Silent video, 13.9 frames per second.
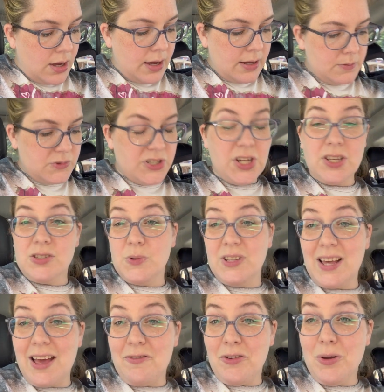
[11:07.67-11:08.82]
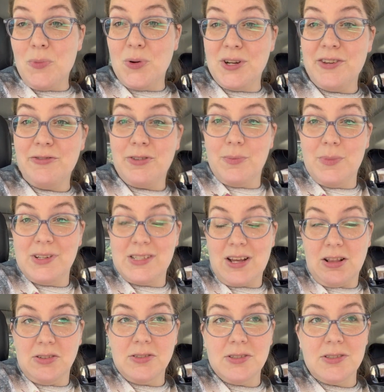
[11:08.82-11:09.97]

Um, she gets one every morning from McDonald's.